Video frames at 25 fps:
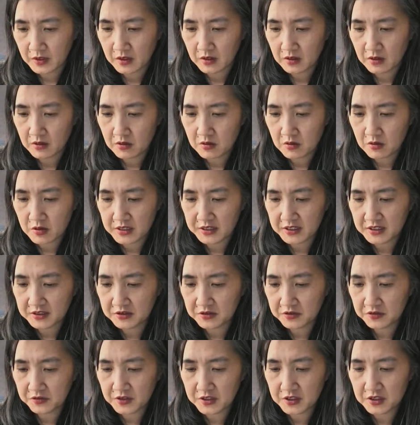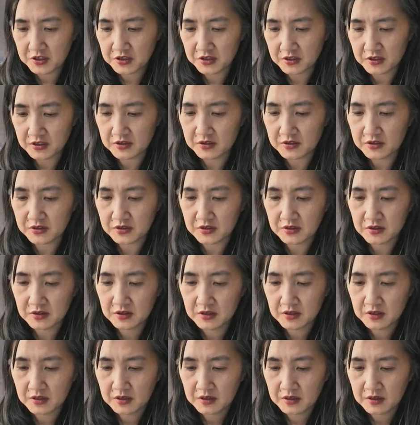Oh, I need to finish this.
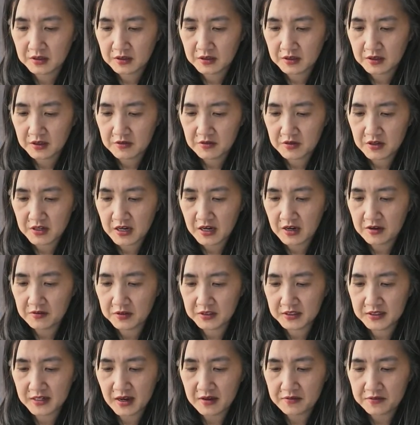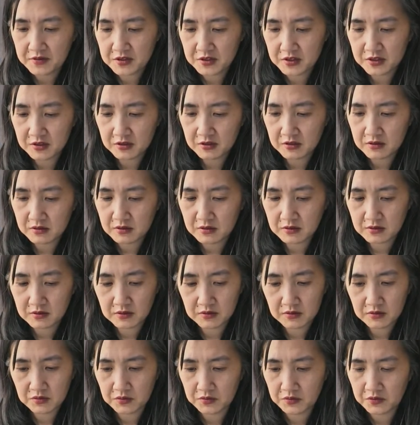I already have a daffodil
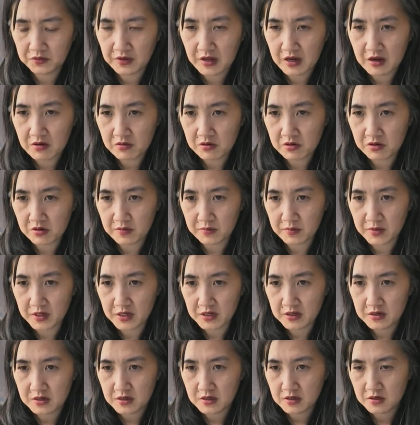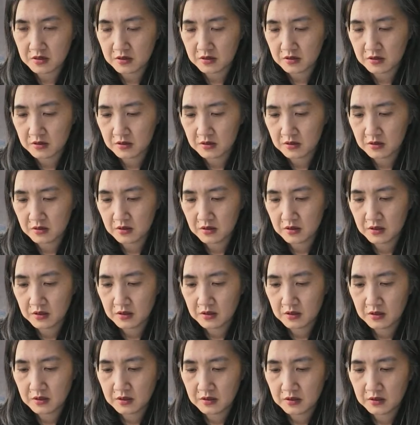flower all made.
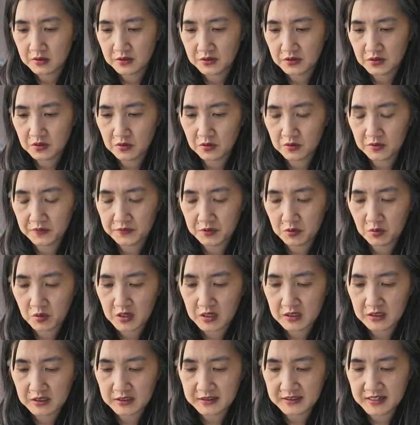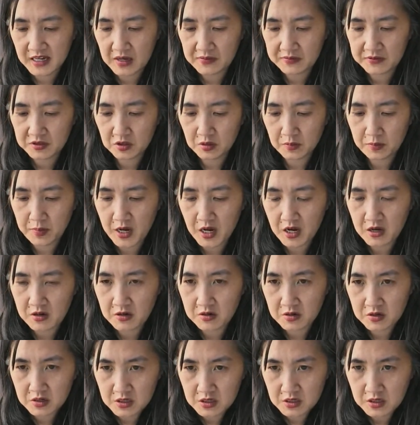So if you want a daffodil
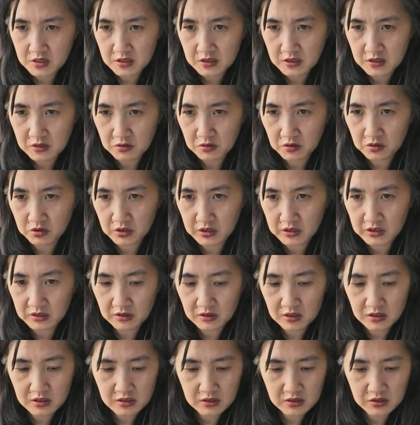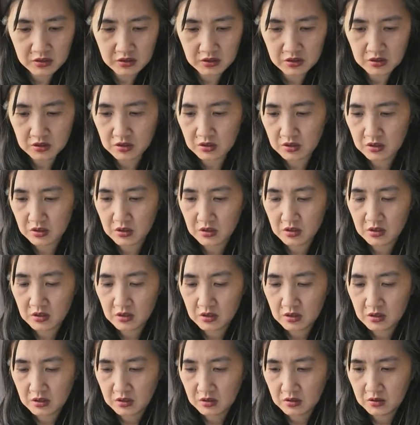pattern that looks like this,
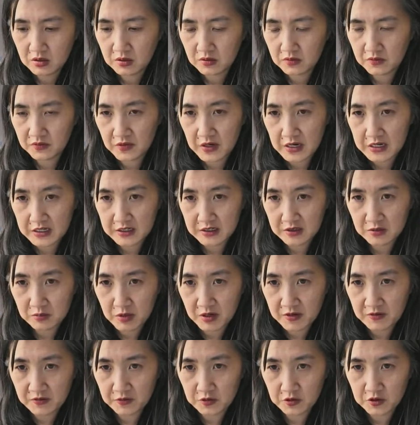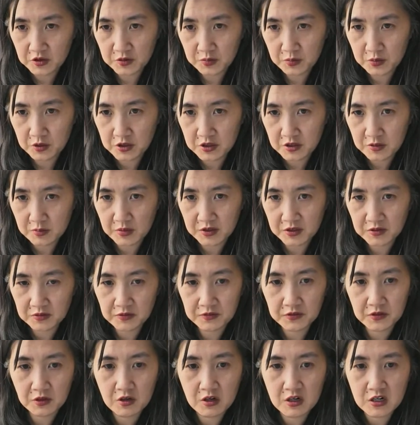you can find it in my first book, Bead
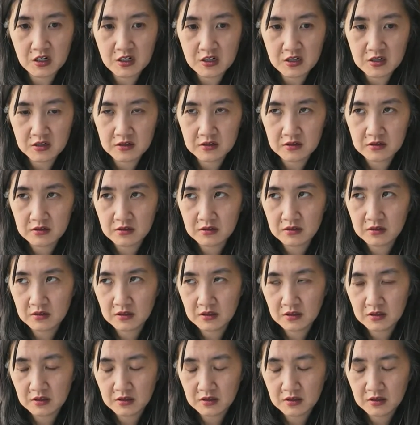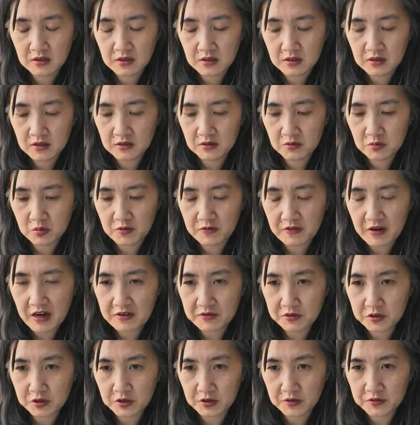Flora, The
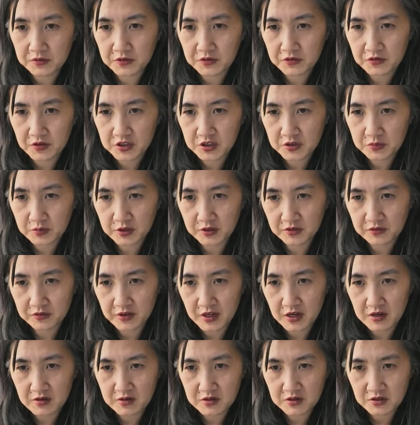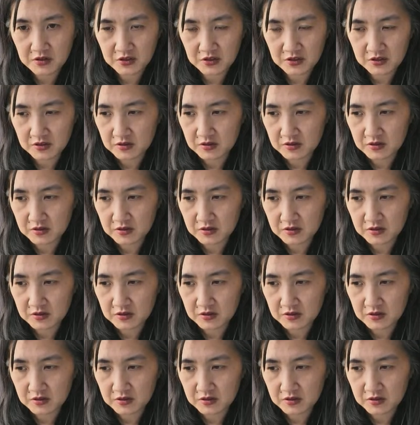Revival of French Beaded Flowers.